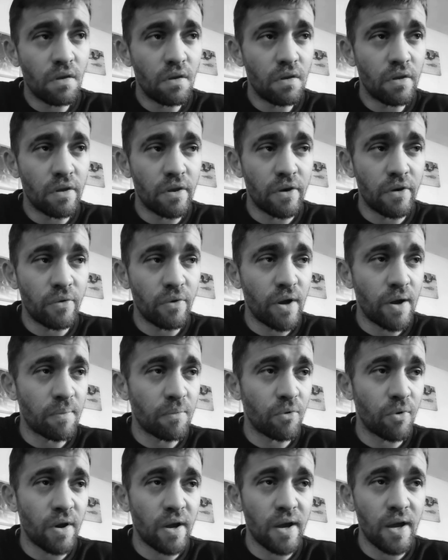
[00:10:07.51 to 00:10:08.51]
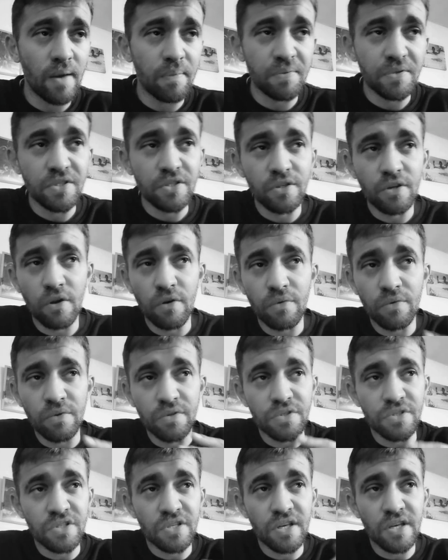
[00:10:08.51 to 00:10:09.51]
You know, I'm quite happy to go and
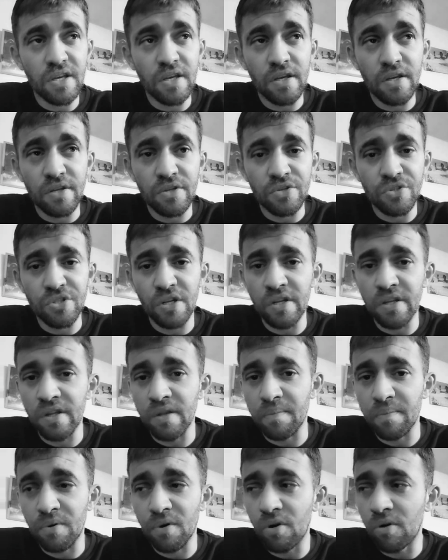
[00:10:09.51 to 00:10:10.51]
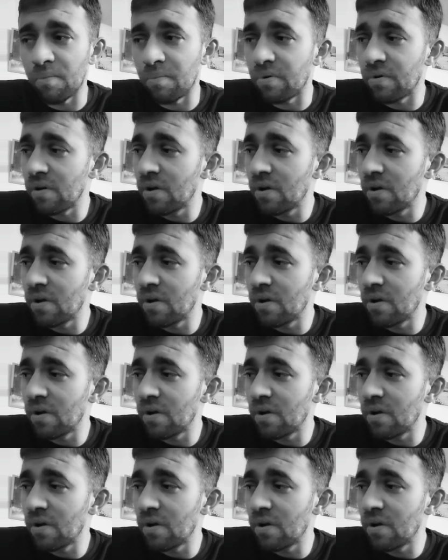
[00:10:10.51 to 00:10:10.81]
sit, chill in the pub,